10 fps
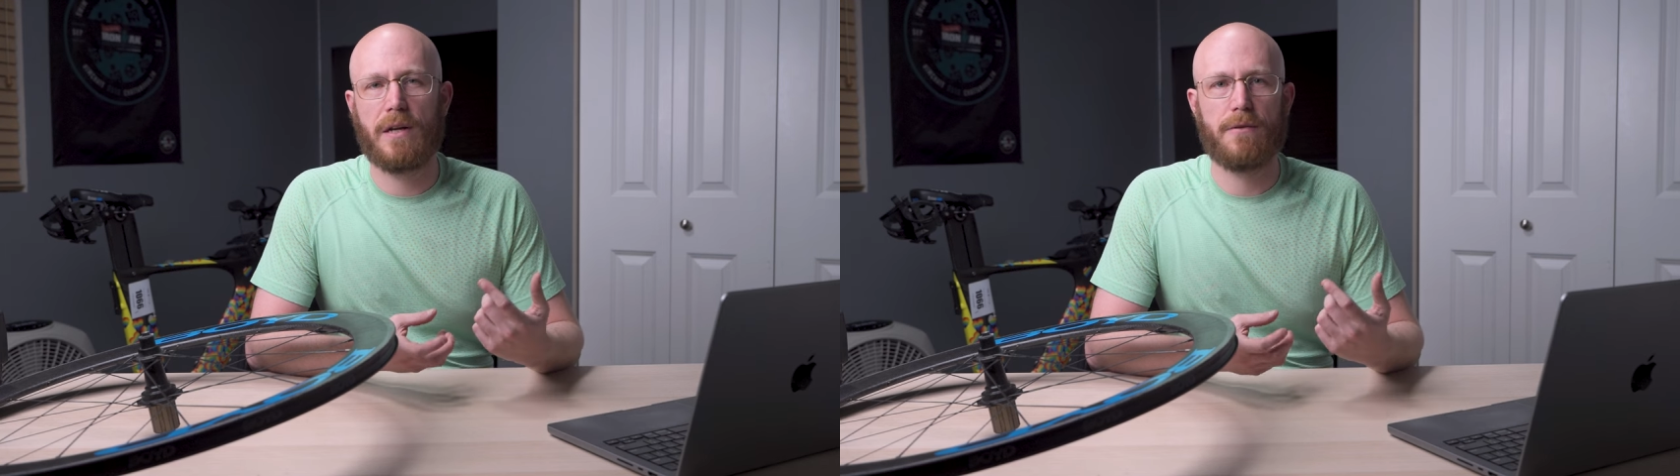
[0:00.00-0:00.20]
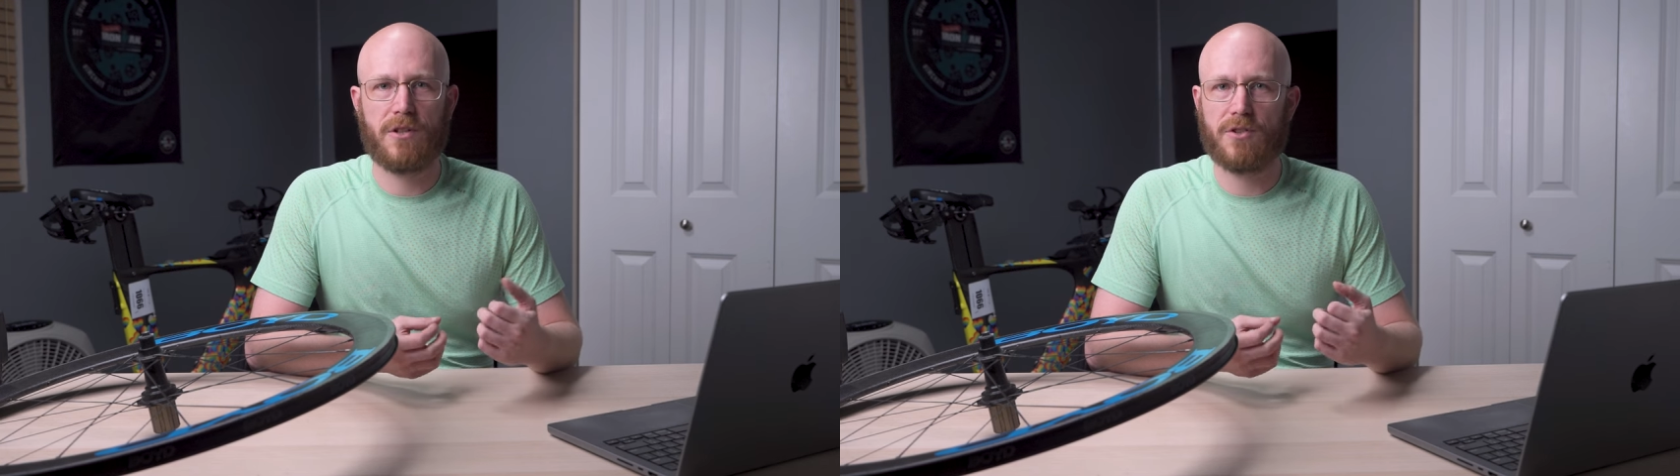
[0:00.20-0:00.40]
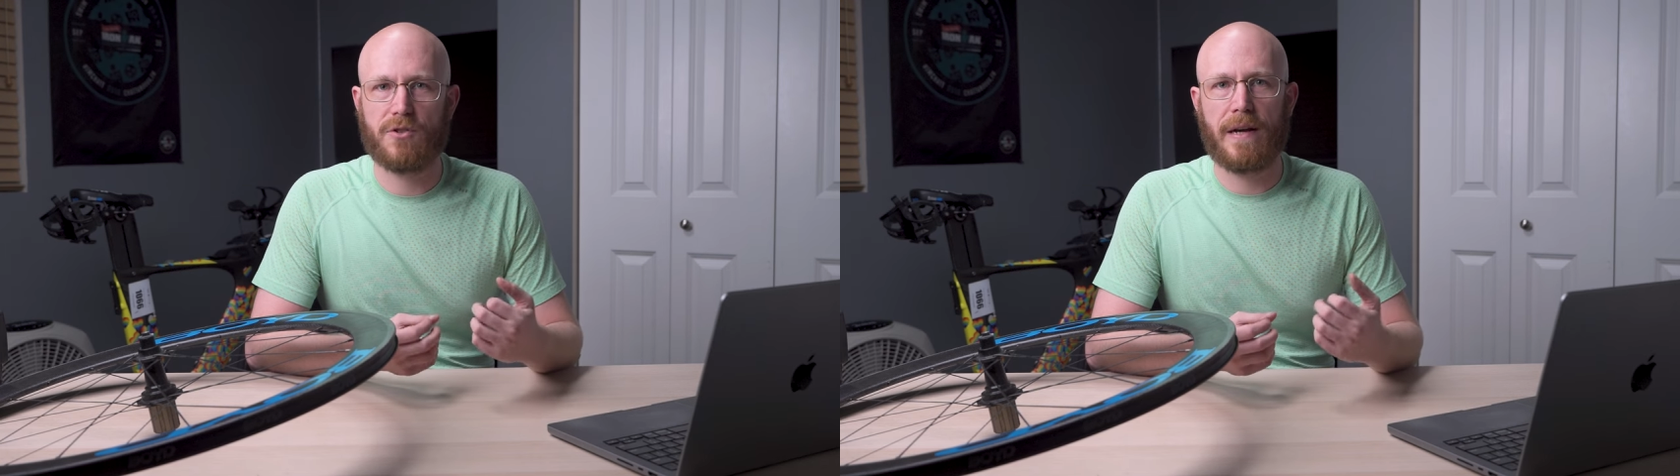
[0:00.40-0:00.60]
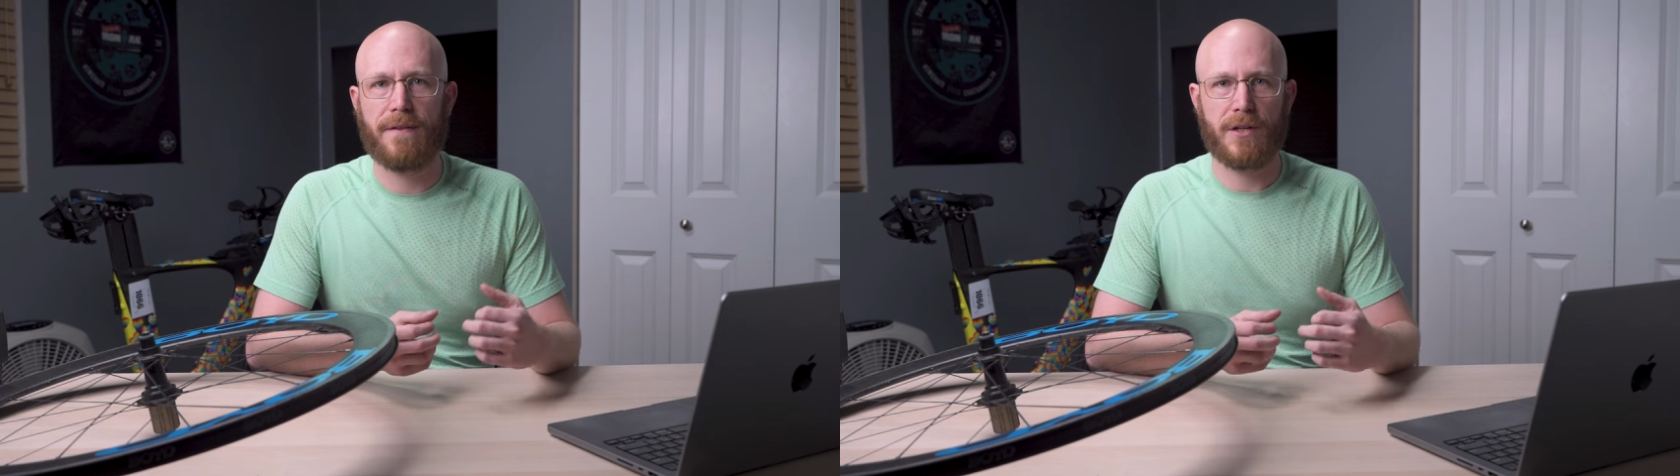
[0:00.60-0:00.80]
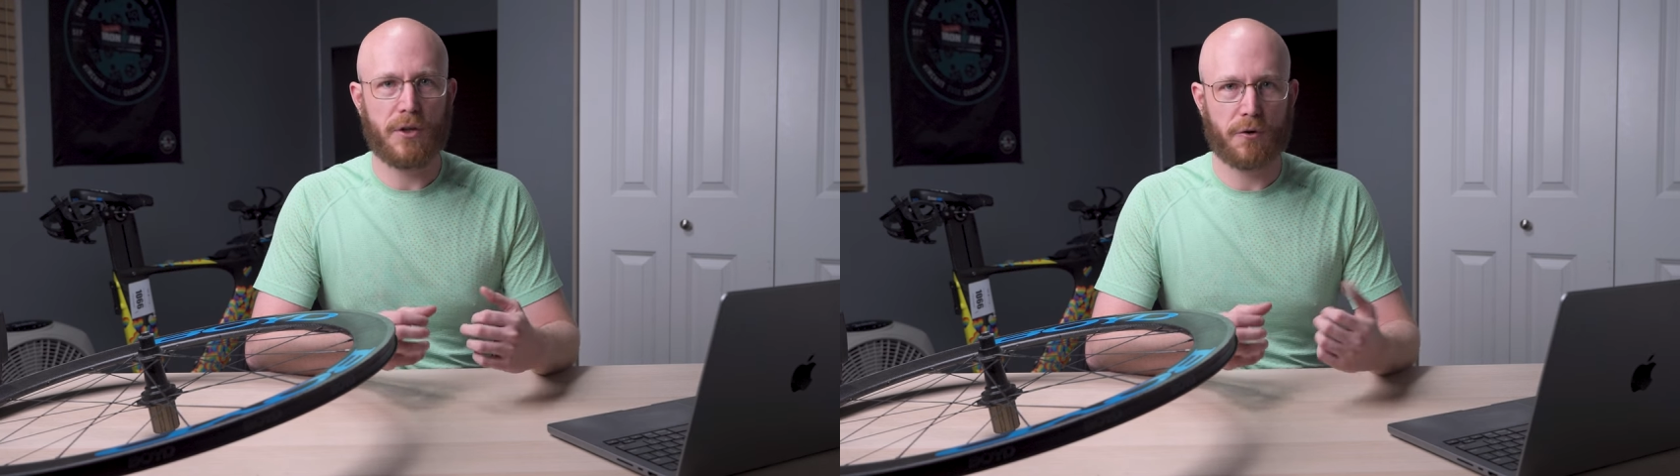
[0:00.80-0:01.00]
I was also
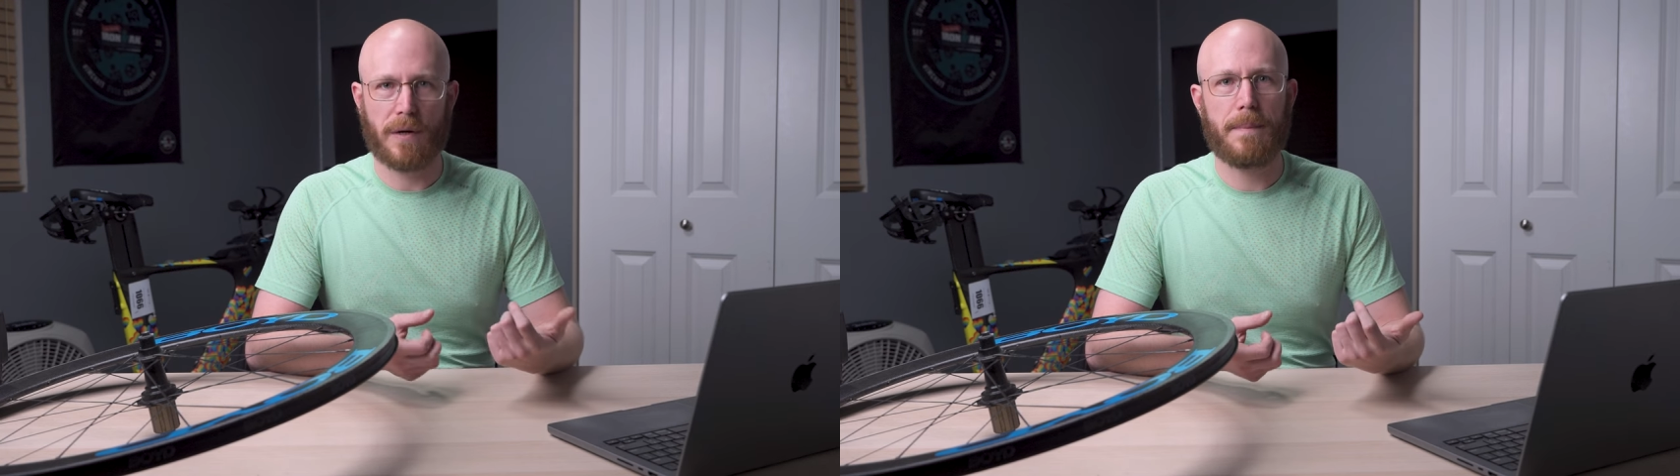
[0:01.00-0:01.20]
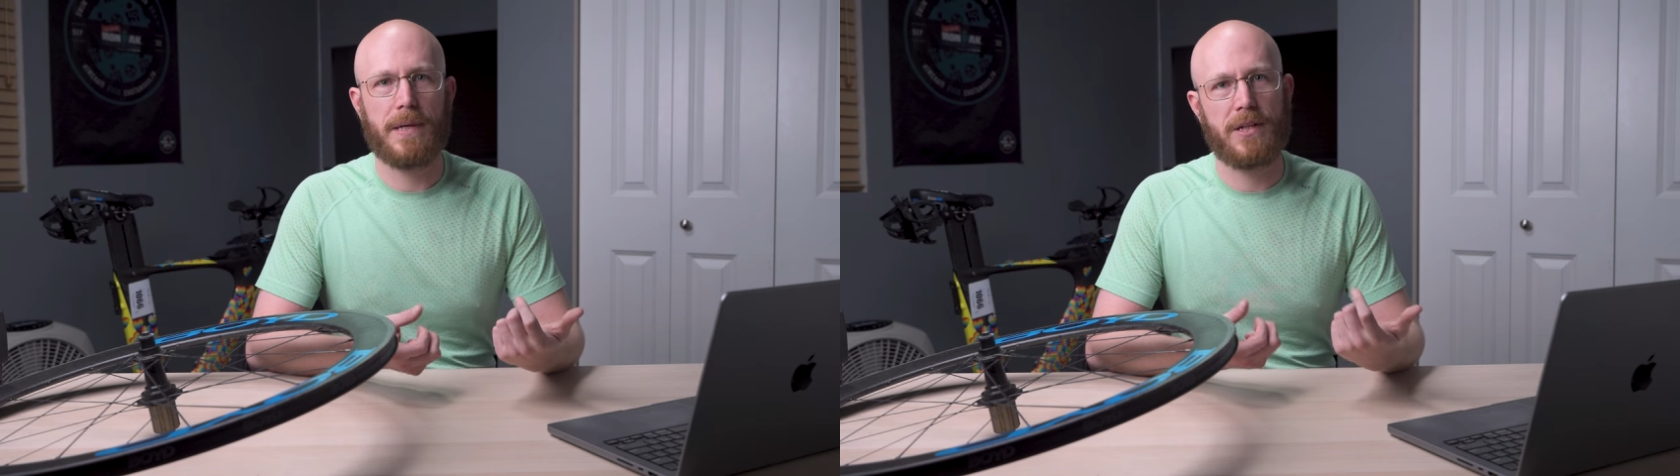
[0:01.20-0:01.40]
having grip